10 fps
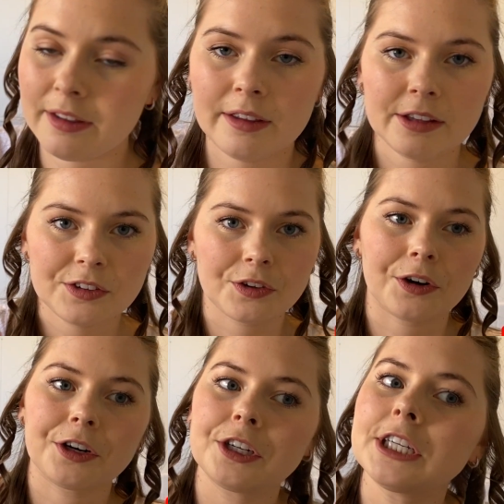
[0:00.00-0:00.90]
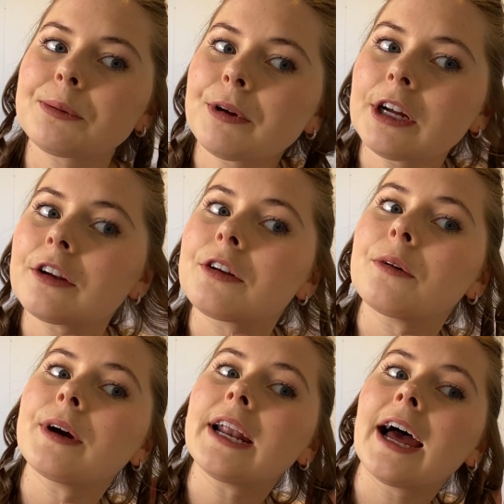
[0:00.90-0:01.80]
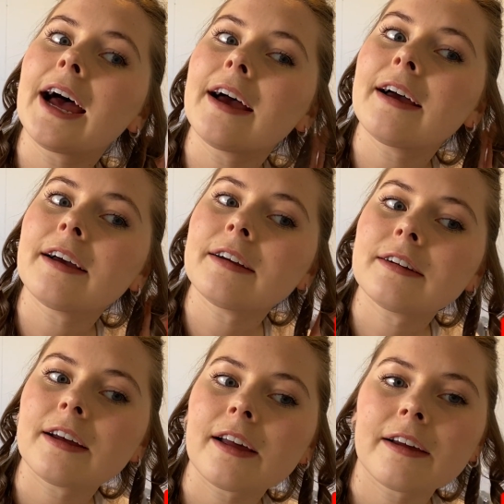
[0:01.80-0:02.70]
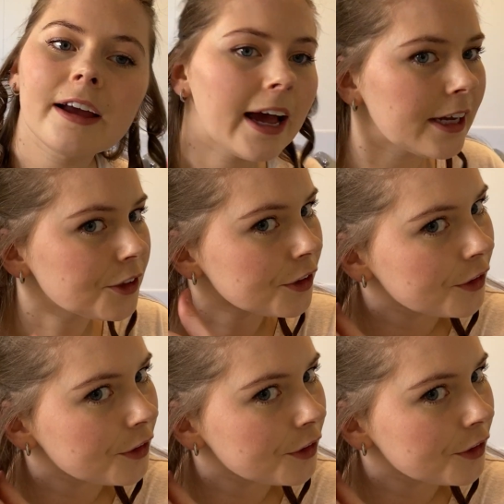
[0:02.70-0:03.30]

So you just want to do it as you